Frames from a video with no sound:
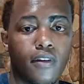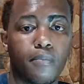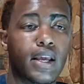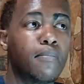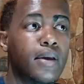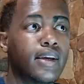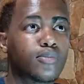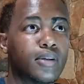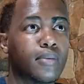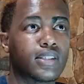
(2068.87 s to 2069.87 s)
but I may
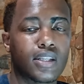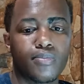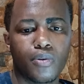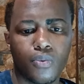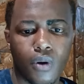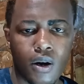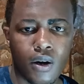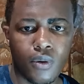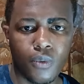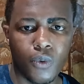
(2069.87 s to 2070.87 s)
explain my setup
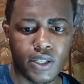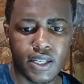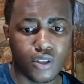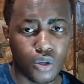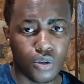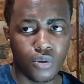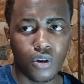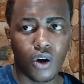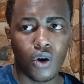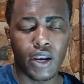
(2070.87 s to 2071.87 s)
one day to you
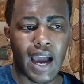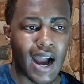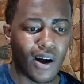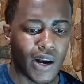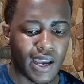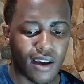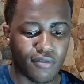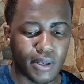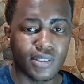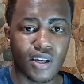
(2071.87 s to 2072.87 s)
on how I have my
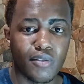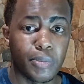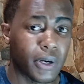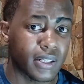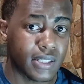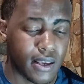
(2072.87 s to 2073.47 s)
Discovery product set